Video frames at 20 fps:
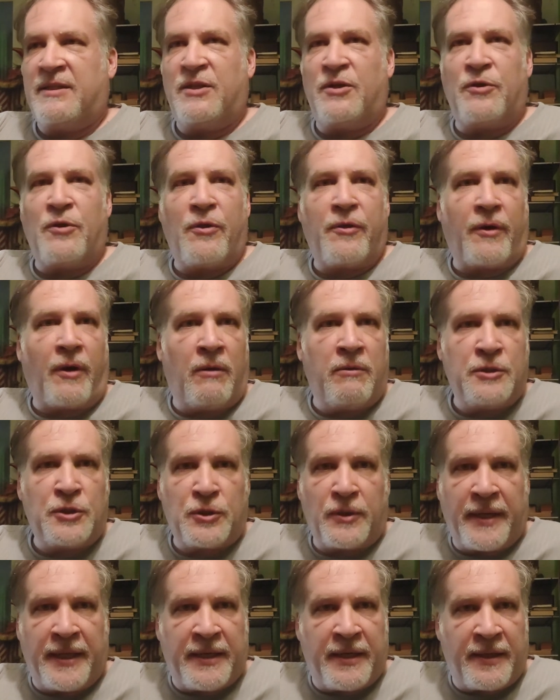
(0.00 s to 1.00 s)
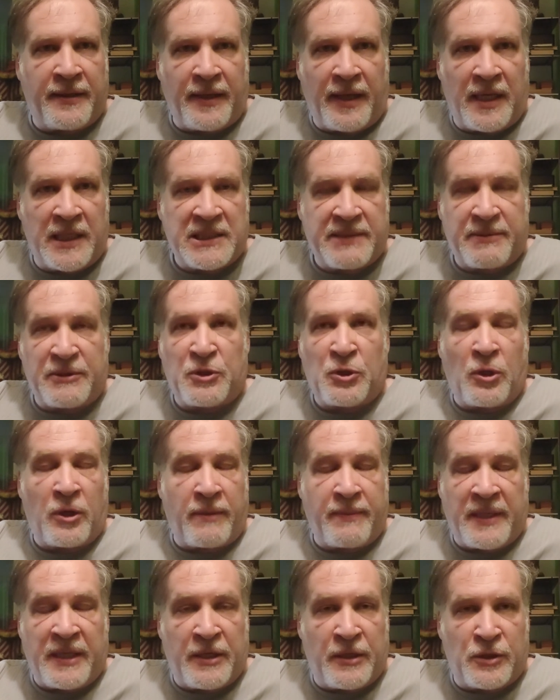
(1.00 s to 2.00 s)
they're always shorthanded at the hospitals. You ought to
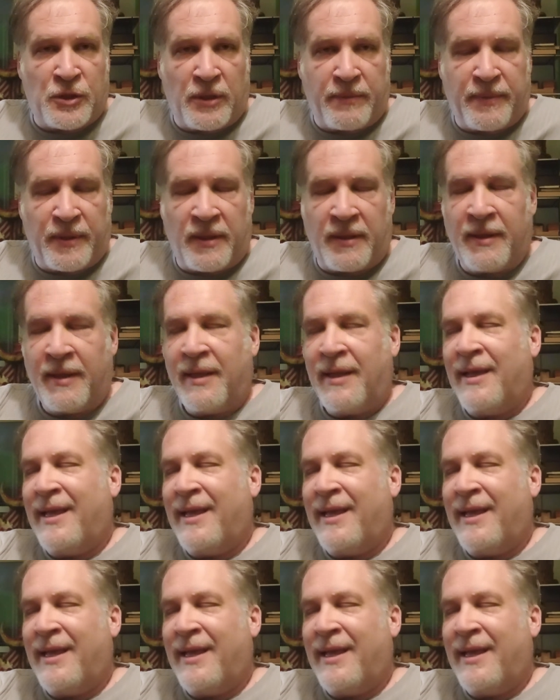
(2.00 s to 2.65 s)
be an interpreter.